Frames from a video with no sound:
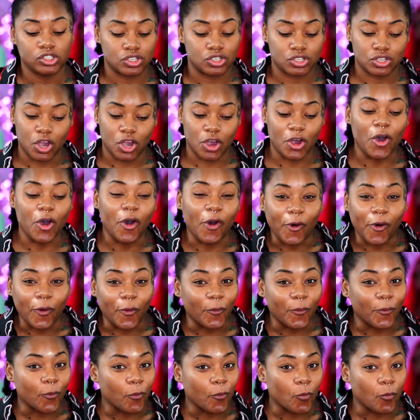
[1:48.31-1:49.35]

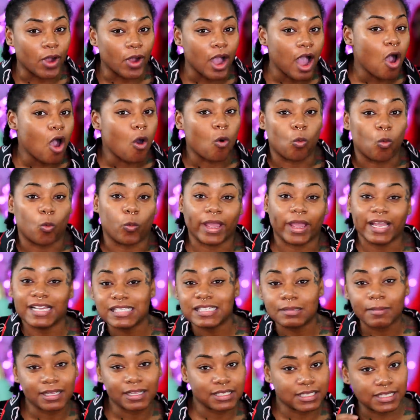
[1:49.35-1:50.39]
So
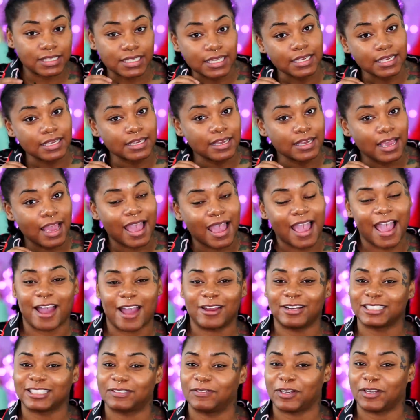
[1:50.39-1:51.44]
we's about to see
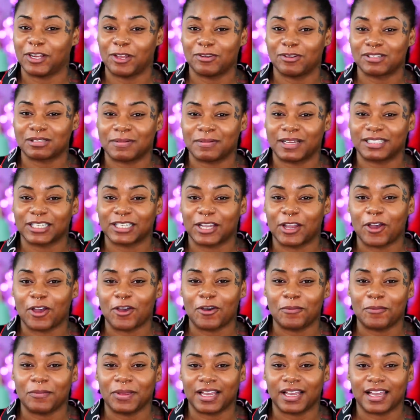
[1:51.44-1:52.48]
how this video is about to
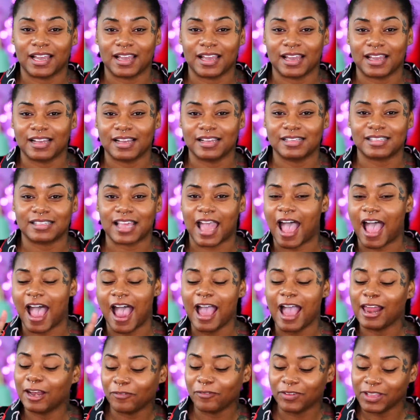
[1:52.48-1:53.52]
go, because
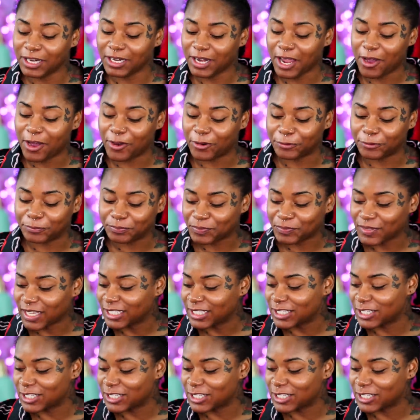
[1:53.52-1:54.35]
I don't really know.